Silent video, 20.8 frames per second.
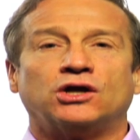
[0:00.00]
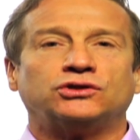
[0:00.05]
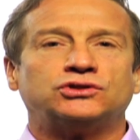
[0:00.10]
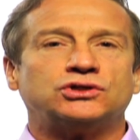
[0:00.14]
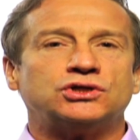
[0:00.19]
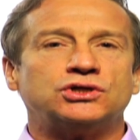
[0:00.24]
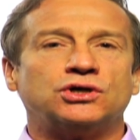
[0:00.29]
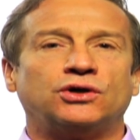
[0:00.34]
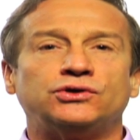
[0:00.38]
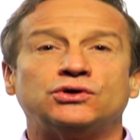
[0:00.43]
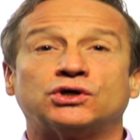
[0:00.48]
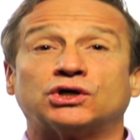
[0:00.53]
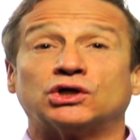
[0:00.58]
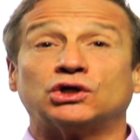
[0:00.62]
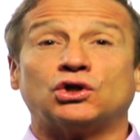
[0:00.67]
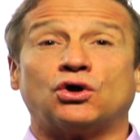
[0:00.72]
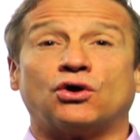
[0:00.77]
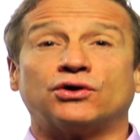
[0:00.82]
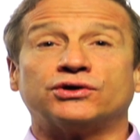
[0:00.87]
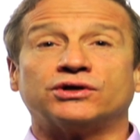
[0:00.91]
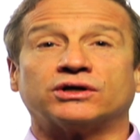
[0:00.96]
Do you know you can
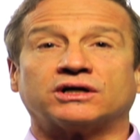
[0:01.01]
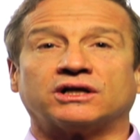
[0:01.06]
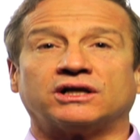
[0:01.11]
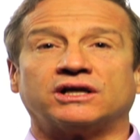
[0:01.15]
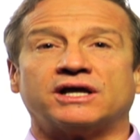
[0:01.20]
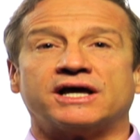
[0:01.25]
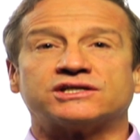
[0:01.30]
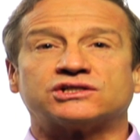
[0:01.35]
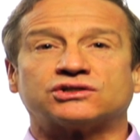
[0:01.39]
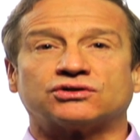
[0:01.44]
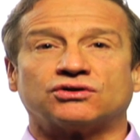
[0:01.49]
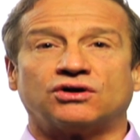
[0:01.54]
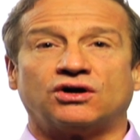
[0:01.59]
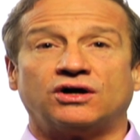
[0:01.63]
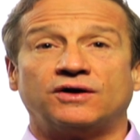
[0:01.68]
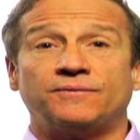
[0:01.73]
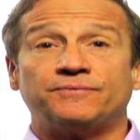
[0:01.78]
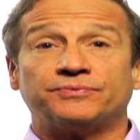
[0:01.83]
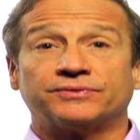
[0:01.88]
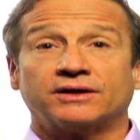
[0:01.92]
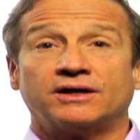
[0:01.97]
lower your
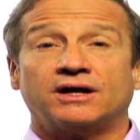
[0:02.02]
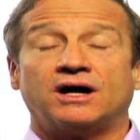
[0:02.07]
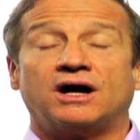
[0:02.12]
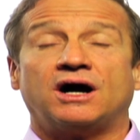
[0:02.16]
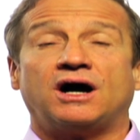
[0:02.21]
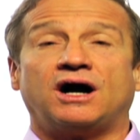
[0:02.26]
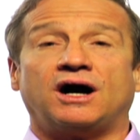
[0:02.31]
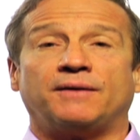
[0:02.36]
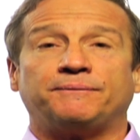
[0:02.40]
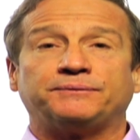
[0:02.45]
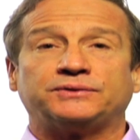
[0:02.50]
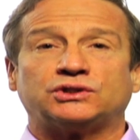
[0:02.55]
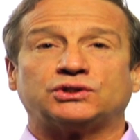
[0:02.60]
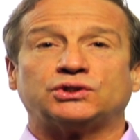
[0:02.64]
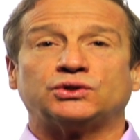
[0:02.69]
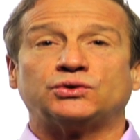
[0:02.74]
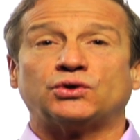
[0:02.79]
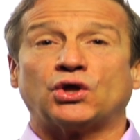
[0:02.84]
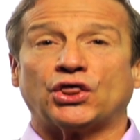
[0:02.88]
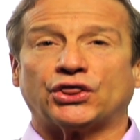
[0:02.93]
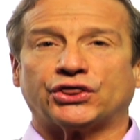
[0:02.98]
cholesterol up
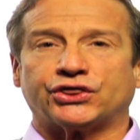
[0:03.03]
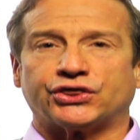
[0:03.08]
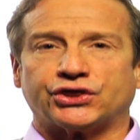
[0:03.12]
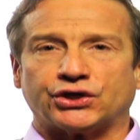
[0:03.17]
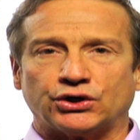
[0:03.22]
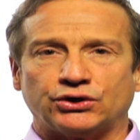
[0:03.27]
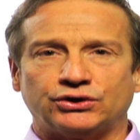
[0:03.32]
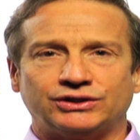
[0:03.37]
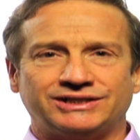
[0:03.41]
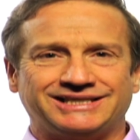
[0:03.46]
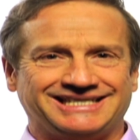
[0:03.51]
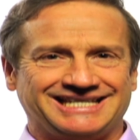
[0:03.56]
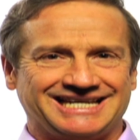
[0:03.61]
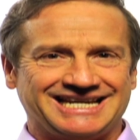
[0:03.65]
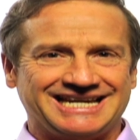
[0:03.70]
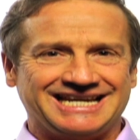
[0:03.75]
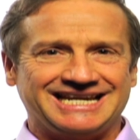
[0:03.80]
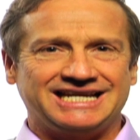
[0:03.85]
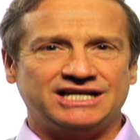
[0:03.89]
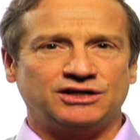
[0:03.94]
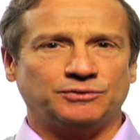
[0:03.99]
to
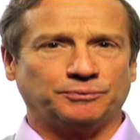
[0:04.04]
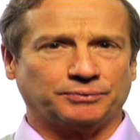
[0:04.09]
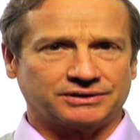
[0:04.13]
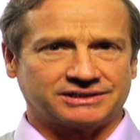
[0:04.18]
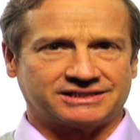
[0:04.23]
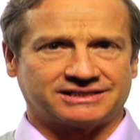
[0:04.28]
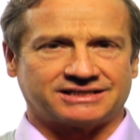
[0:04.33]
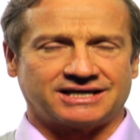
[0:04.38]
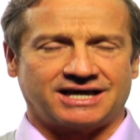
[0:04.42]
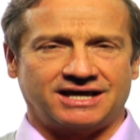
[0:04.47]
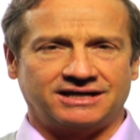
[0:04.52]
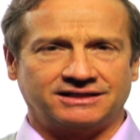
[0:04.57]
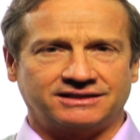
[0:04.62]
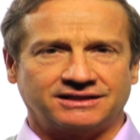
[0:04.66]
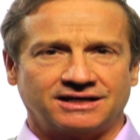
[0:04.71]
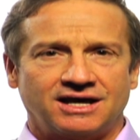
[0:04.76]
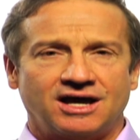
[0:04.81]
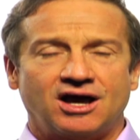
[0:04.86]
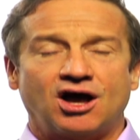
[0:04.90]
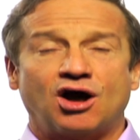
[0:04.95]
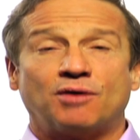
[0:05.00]
13%
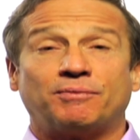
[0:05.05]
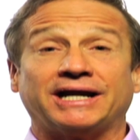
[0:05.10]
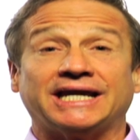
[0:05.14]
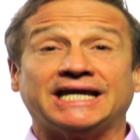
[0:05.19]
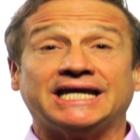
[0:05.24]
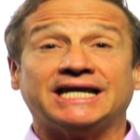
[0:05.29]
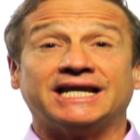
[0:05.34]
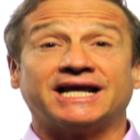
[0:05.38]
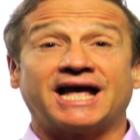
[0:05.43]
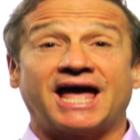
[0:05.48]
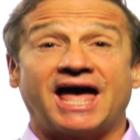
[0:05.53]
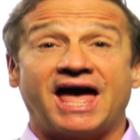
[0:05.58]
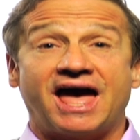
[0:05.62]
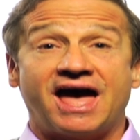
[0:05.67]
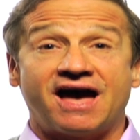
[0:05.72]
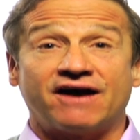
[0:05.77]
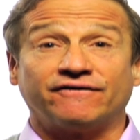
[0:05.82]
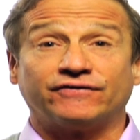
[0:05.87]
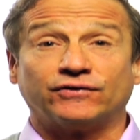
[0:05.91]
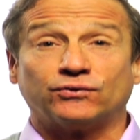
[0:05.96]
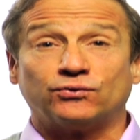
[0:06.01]
by eating a
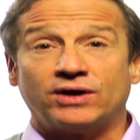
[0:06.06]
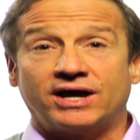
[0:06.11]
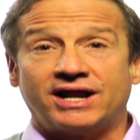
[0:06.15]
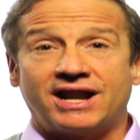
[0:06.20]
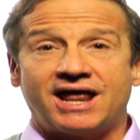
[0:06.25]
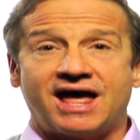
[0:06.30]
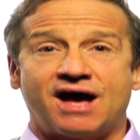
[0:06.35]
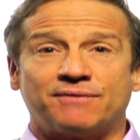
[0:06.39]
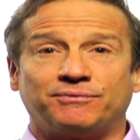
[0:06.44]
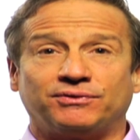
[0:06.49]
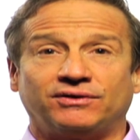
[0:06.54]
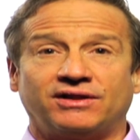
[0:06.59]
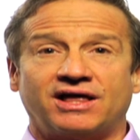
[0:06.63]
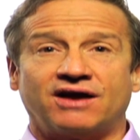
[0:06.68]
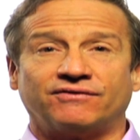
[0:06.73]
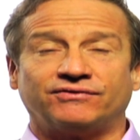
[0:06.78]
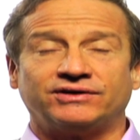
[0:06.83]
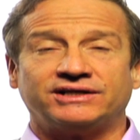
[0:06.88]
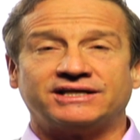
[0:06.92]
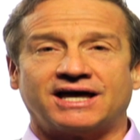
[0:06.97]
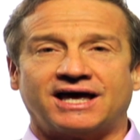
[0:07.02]
half a red apple
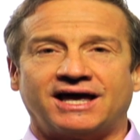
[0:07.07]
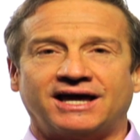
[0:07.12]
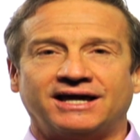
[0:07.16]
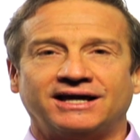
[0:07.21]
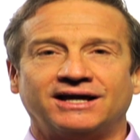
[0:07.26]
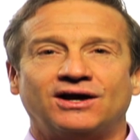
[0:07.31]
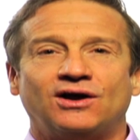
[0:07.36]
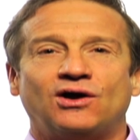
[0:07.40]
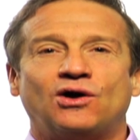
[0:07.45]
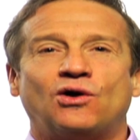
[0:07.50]
every day?